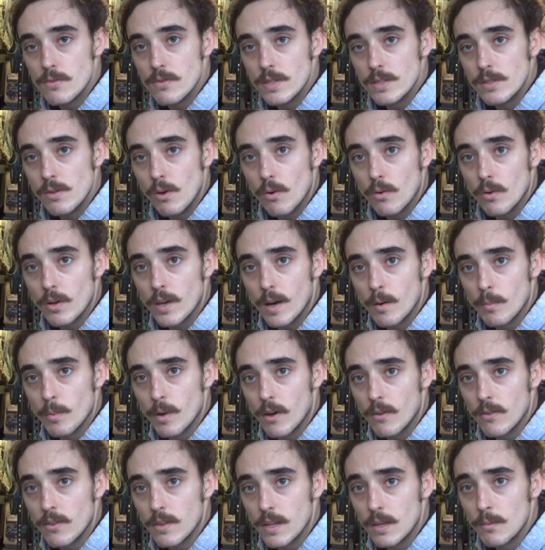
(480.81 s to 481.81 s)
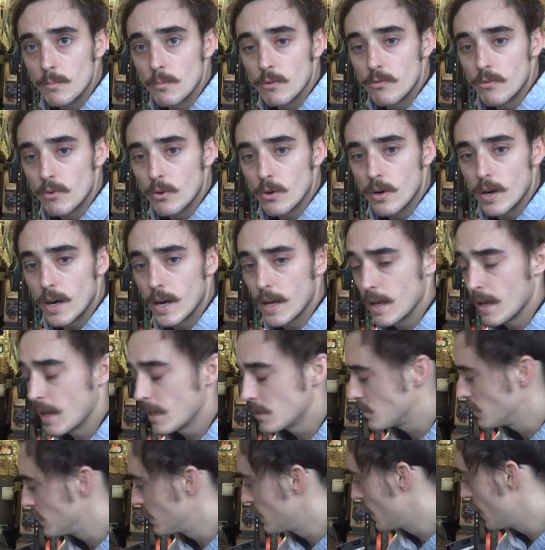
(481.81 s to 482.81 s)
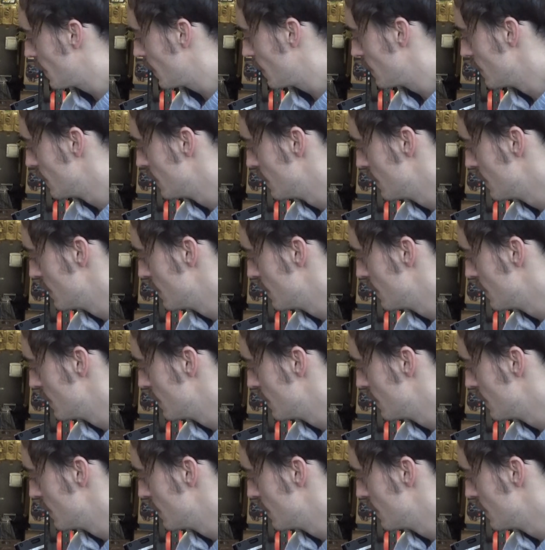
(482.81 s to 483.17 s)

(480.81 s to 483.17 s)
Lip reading: this whole kettlebell thing before I actually had